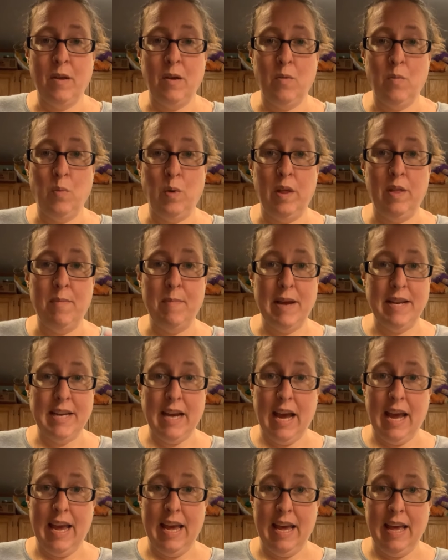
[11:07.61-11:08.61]

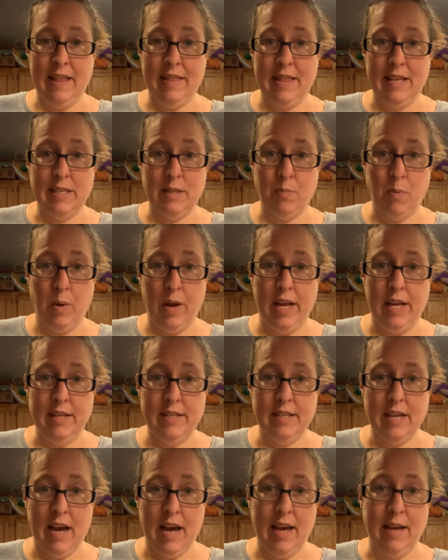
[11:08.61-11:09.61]
diet at this point in
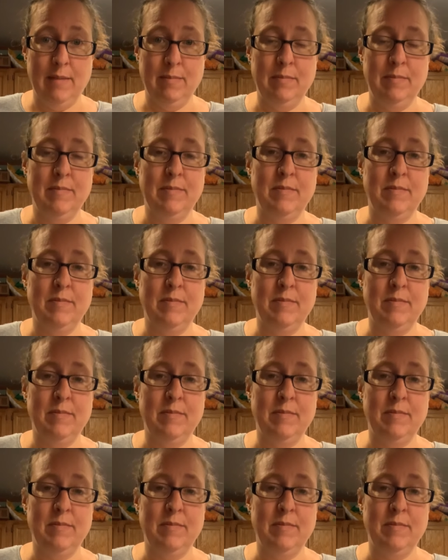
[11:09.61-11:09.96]
time.